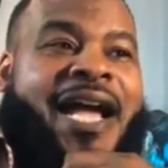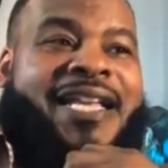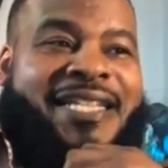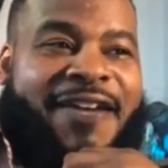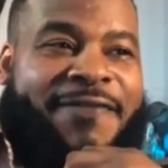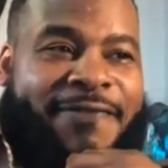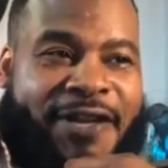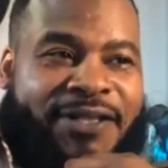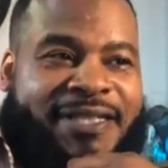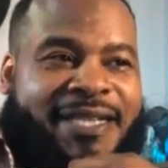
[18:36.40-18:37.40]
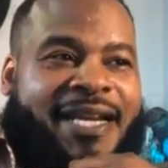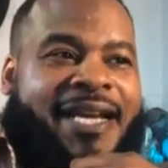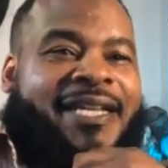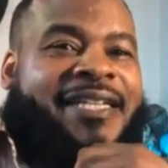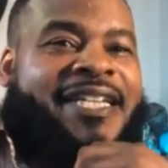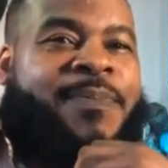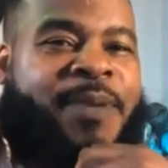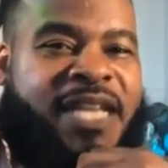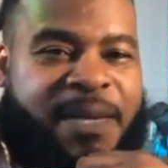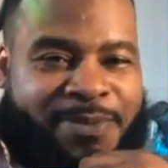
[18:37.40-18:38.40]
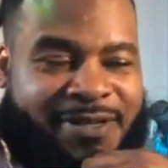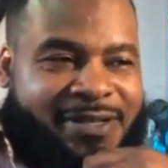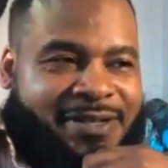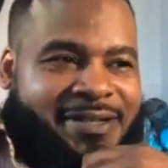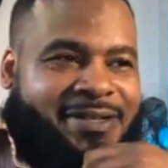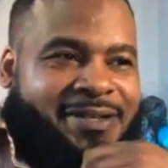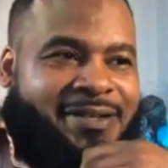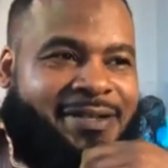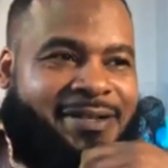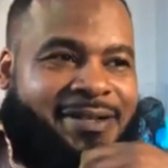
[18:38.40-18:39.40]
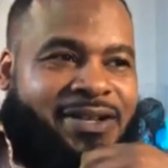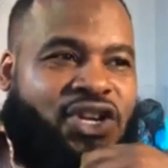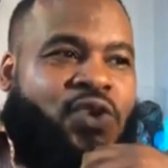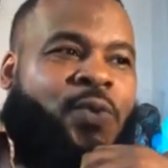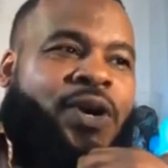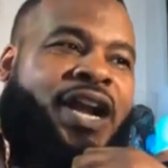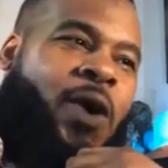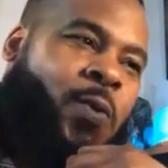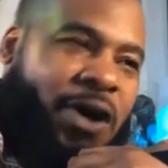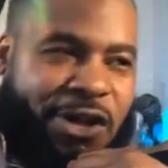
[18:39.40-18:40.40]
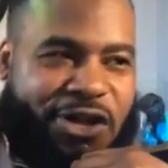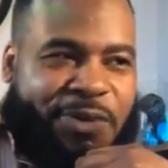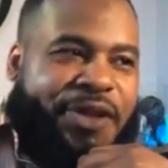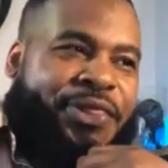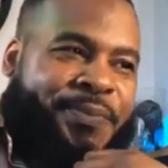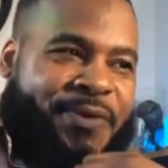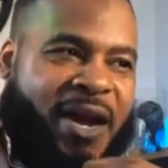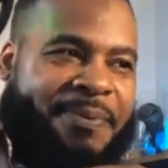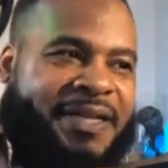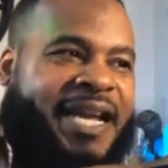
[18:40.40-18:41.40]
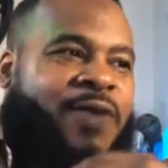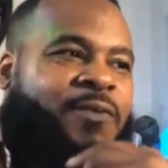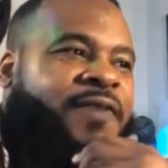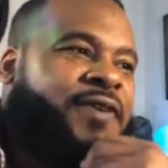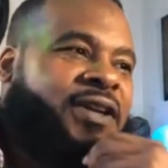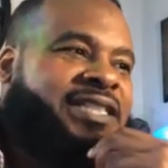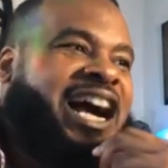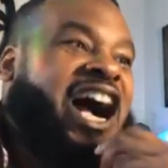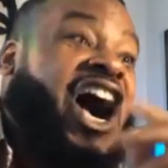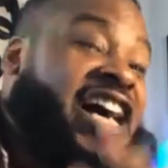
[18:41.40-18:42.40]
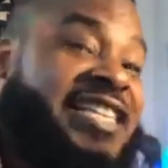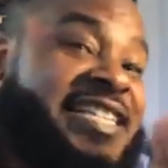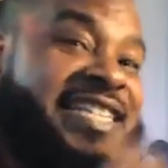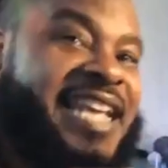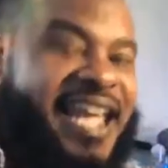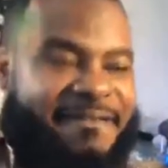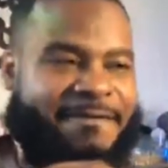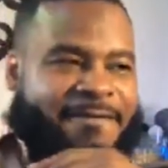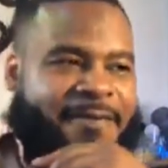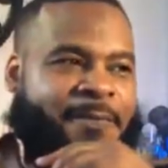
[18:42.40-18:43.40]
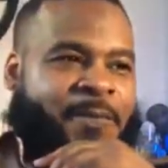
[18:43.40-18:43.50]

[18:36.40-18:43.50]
As I felt these people were not welcome on the property and we felt unsafe,